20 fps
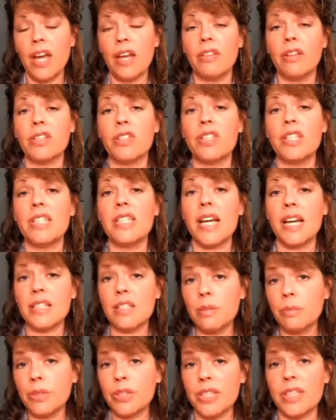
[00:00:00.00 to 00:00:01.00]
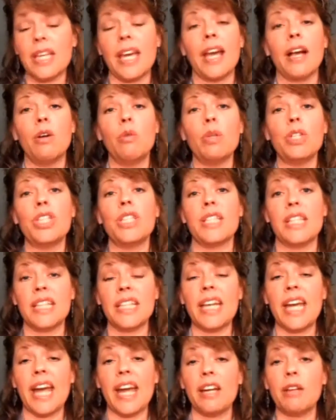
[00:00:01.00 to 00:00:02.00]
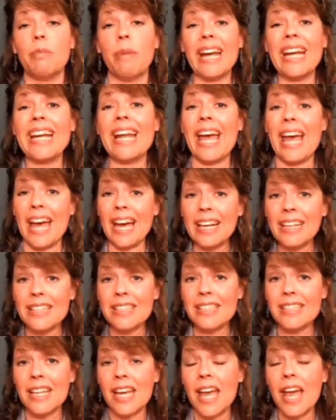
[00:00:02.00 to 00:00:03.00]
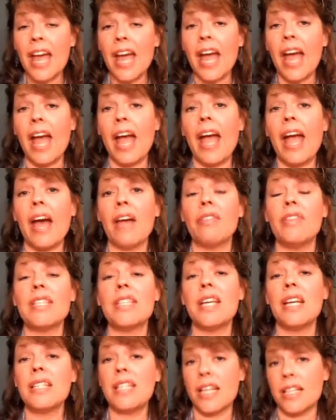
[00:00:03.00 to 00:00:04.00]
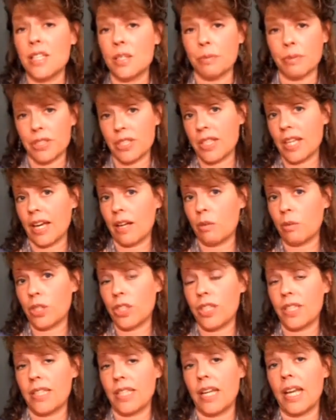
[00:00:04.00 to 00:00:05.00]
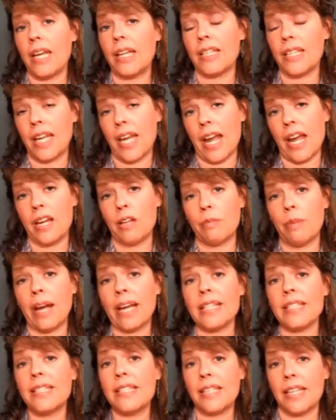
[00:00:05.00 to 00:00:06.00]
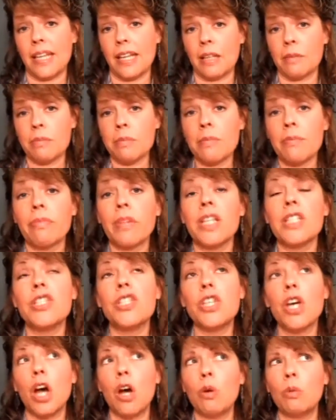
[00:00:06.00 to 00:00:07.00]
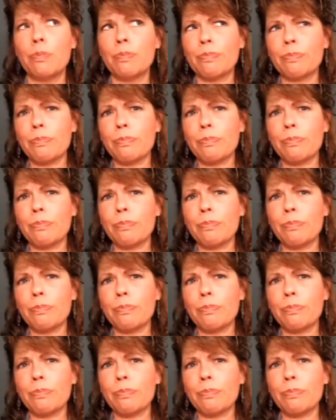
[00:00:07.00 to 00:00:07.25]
There's the decimal scale, which is indicated by an X, and the centesimal scale, which is indicated by a C. So